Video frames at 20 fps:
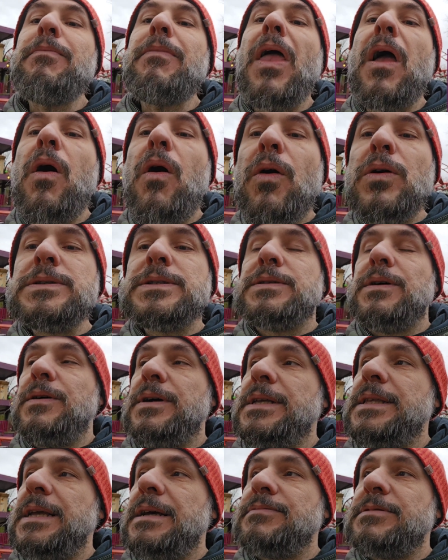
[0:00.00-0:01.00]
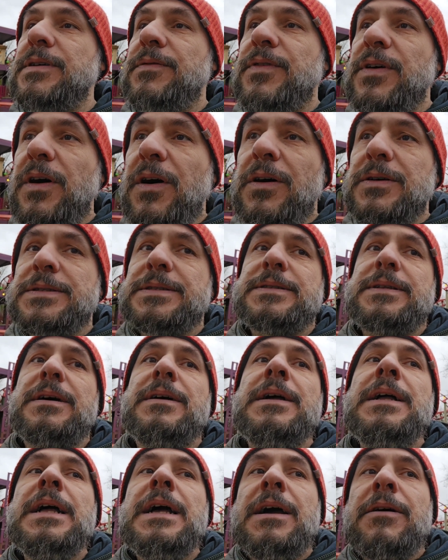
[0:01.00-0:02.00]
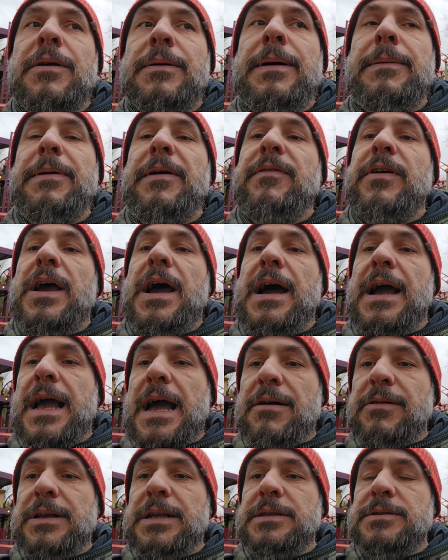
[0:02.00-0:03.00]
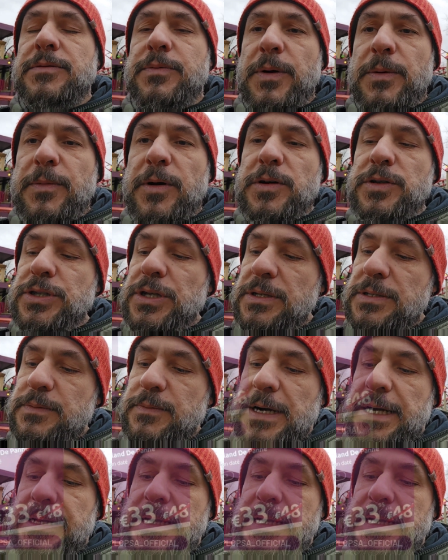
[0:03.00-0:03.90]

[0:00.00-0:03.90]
Also, in terms of cost, remember there are currently 2 promotions. One